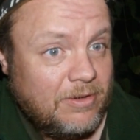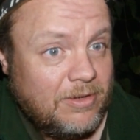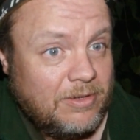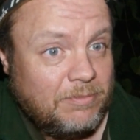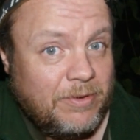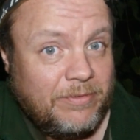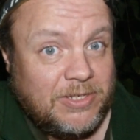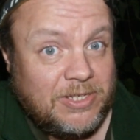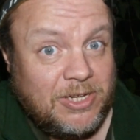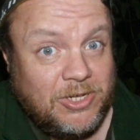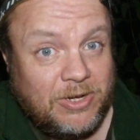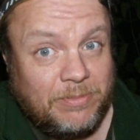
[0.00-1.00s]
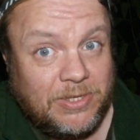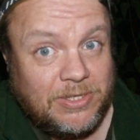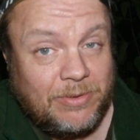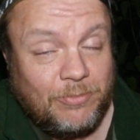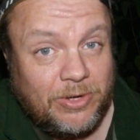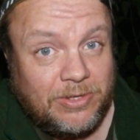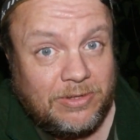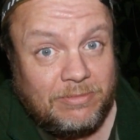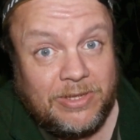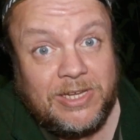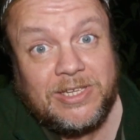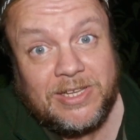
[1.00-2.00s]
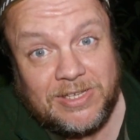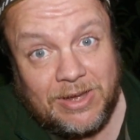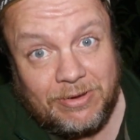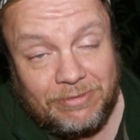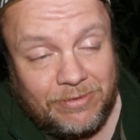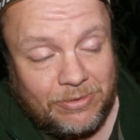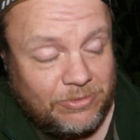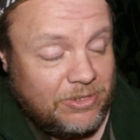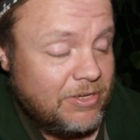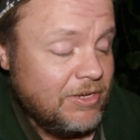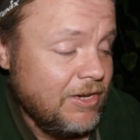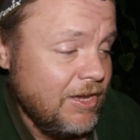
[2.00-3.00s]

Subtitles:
a bit of a stitch up in some ways. At least that's how it feels.